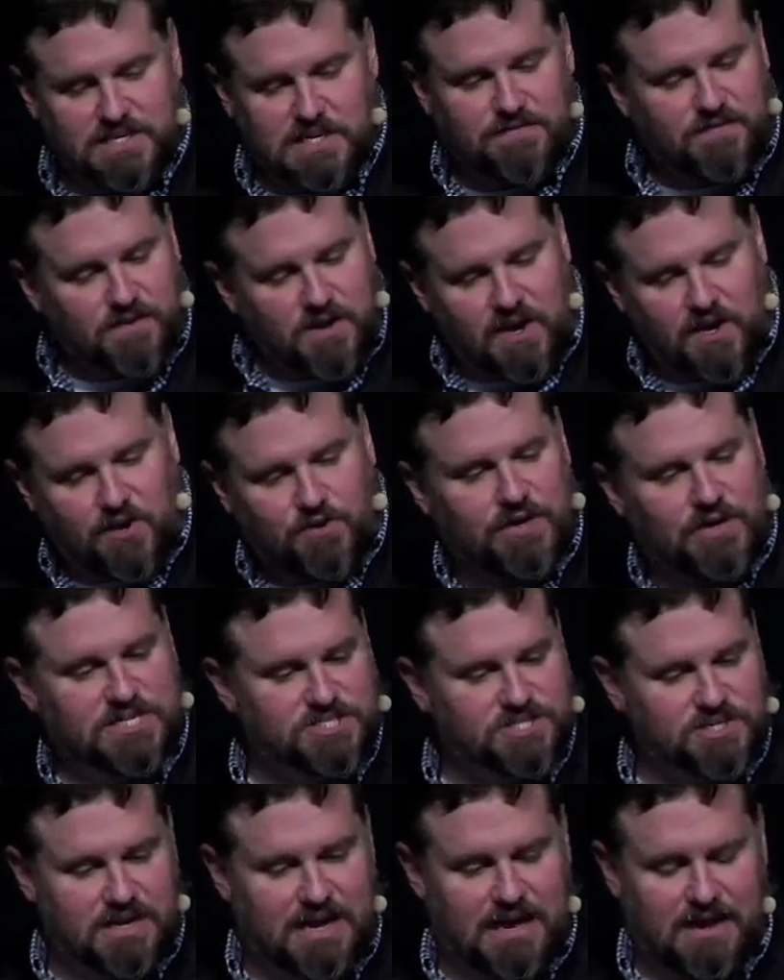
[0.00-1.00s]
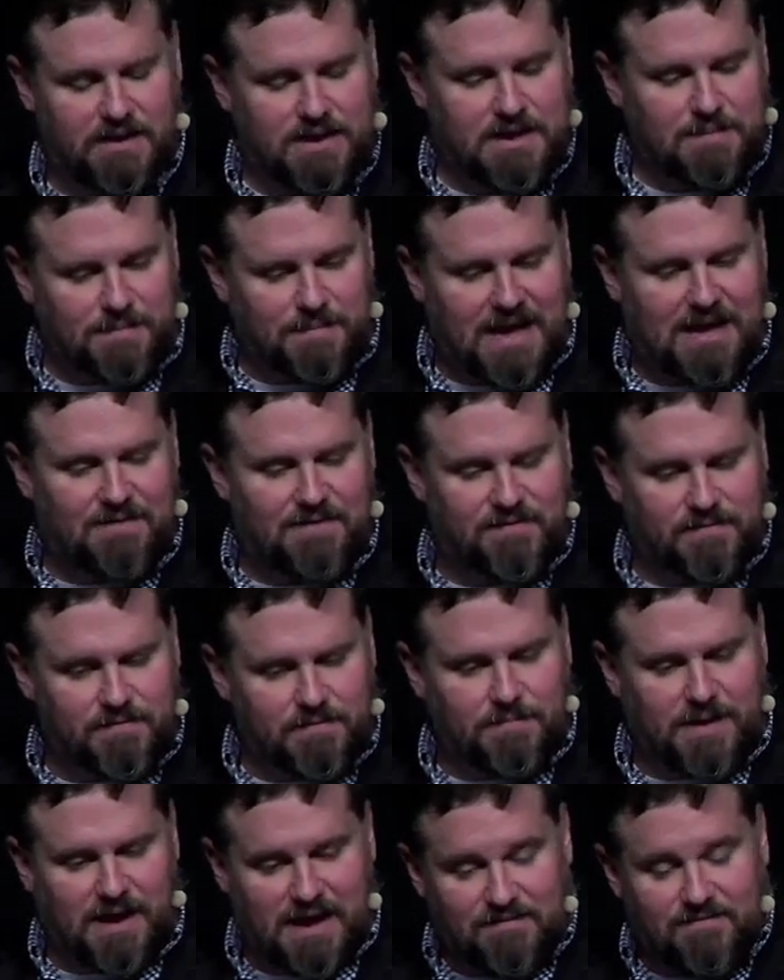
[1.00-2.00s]
And if you're not a Christian, I, my,
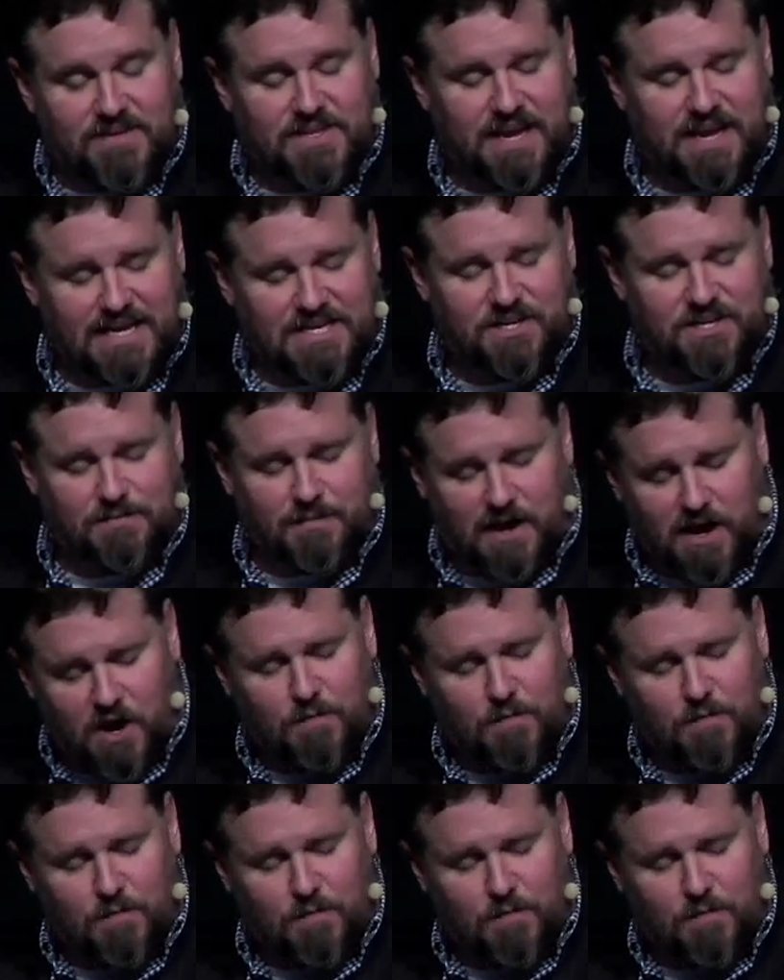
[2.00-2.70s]
my invitation and my